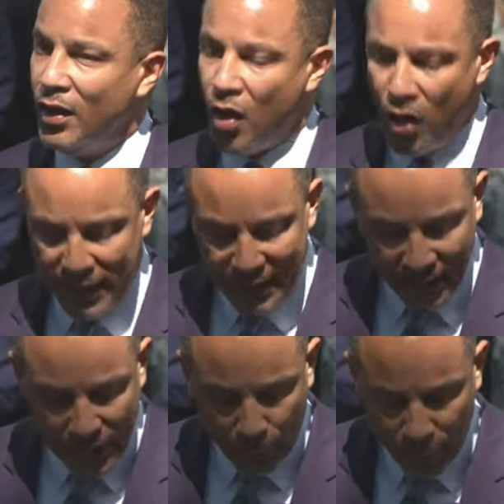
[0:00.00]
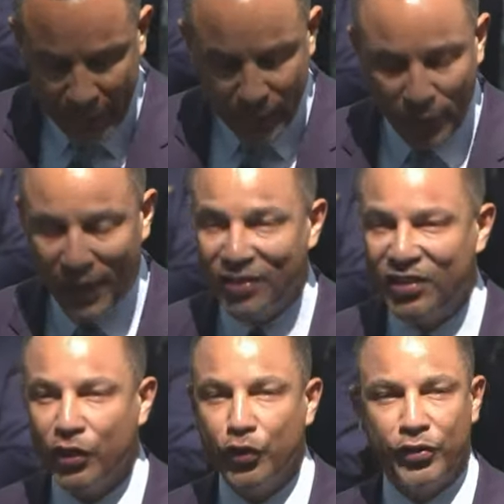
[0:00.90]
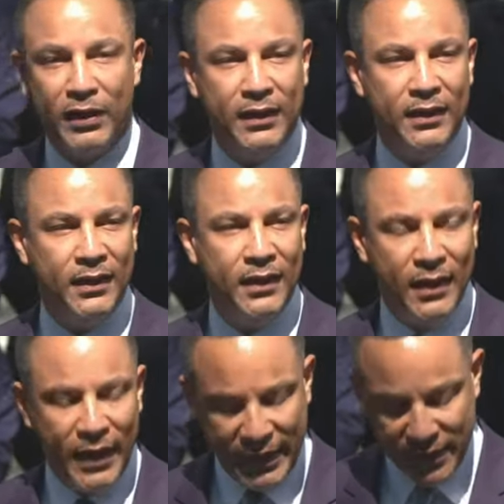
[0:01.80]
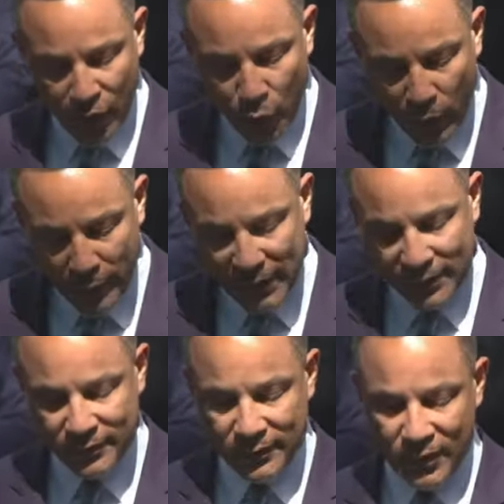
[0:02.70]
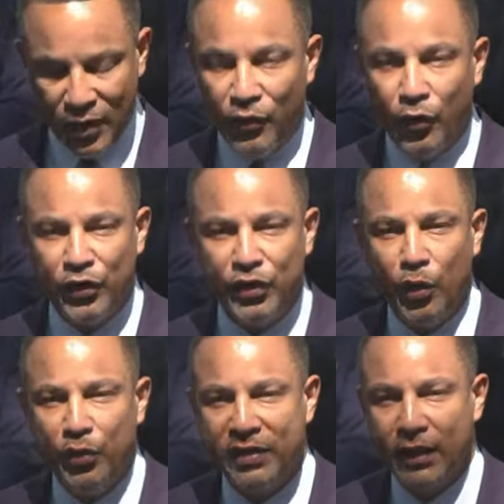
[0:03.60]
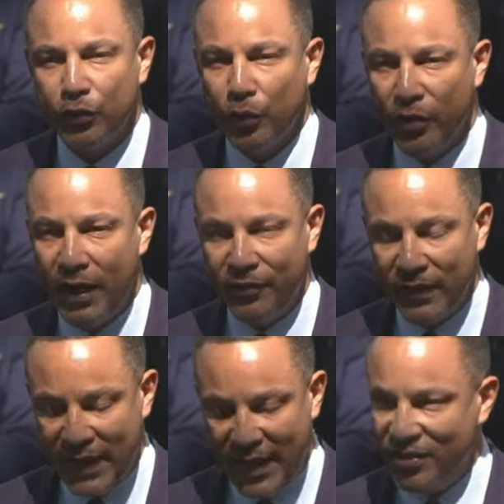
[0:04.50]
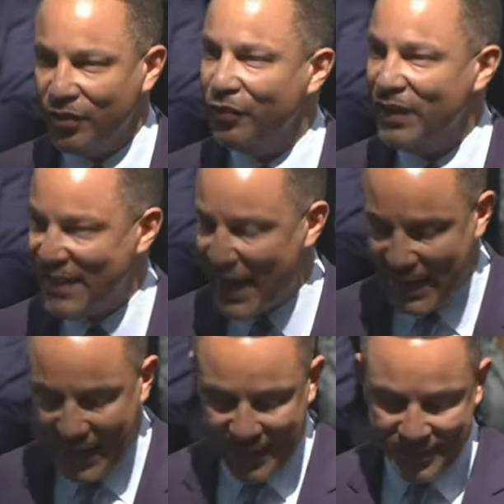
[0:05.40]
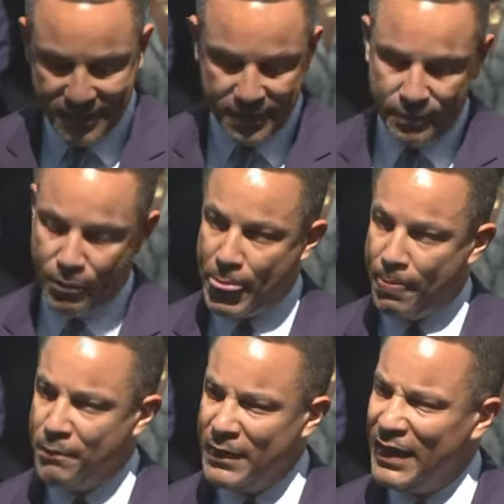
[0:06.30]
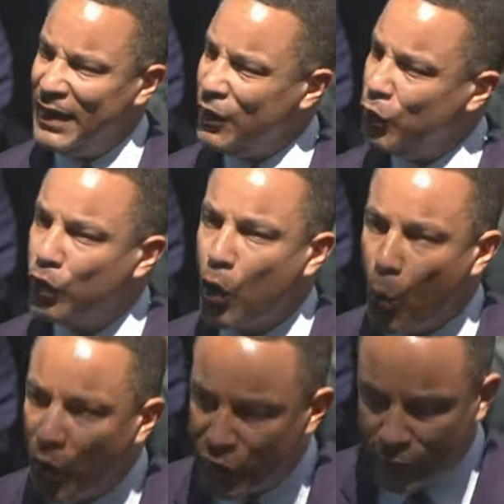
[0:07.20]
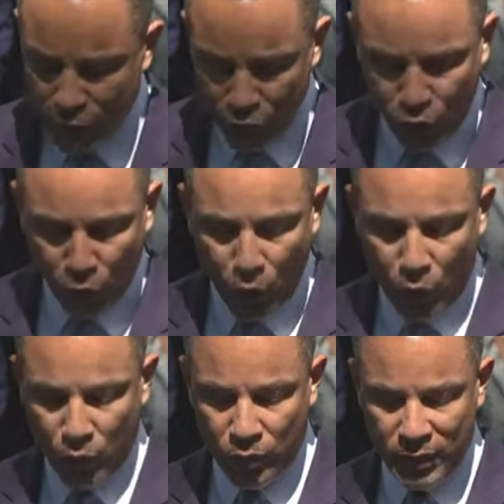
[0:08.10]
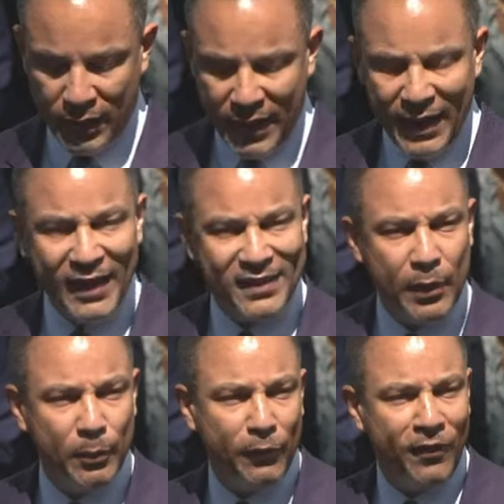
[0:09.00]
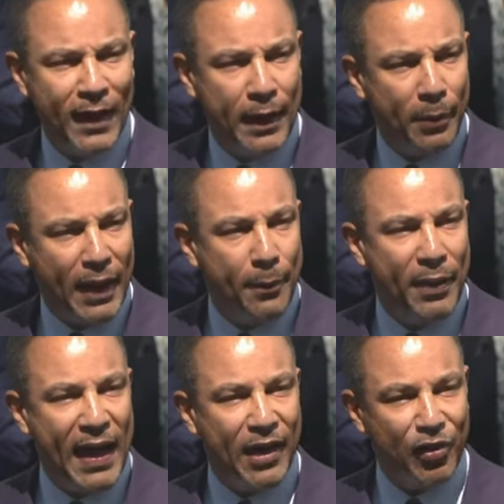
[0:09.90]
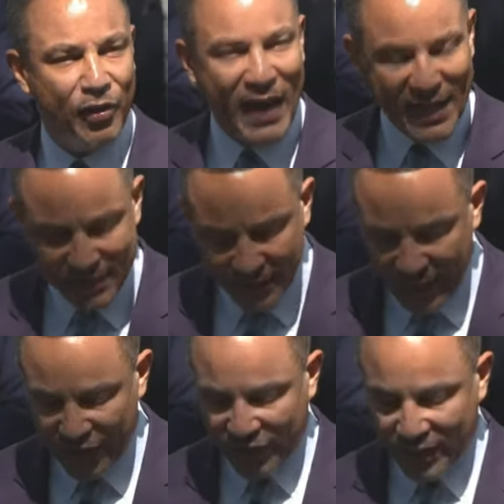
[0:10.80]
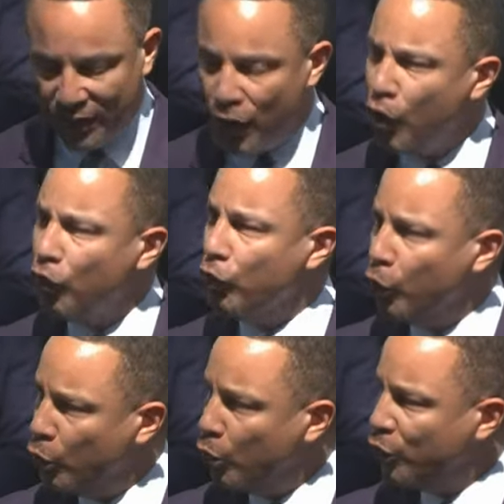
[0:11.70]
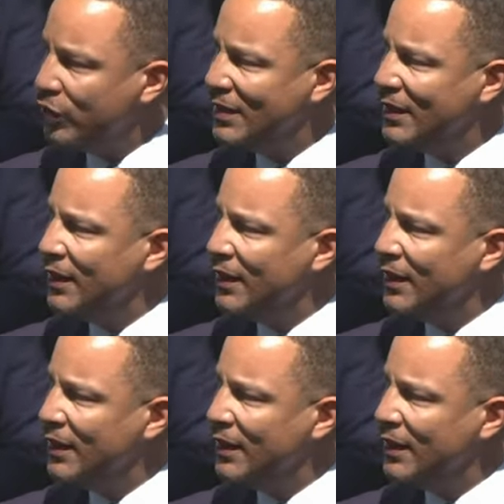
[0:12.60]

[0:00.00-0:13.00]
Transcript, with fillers: R. Kelly preyed upon children and young women for his own sexual gratification for decades. He used coercive control, exemplified by a pattern of isolation, rules,